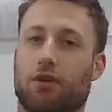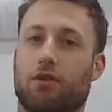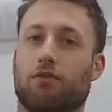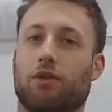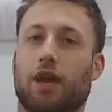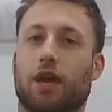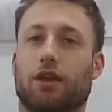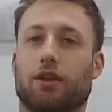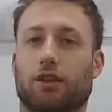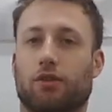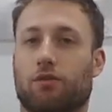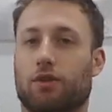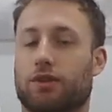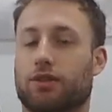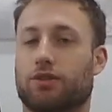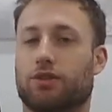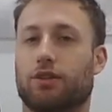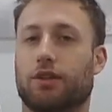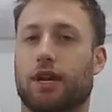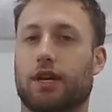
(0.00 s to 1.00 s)
okay, like,
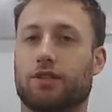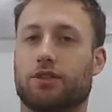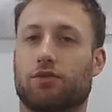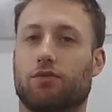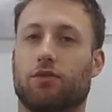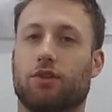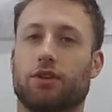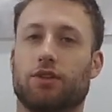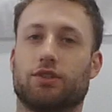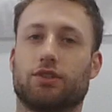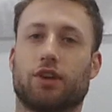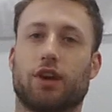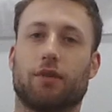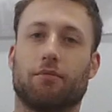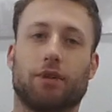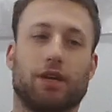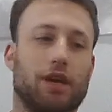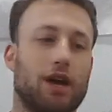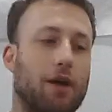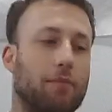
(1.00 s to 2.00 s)
what's the next chord that's
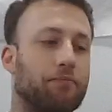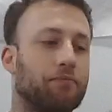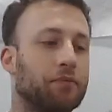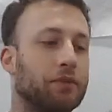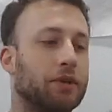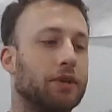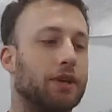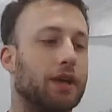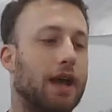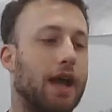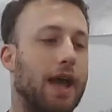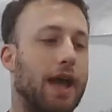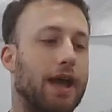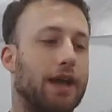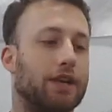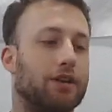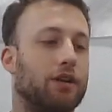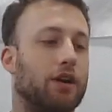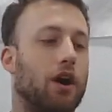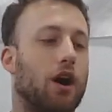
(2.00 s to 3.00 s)
coming up,
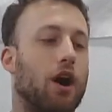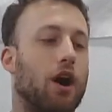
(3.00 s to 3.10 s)
and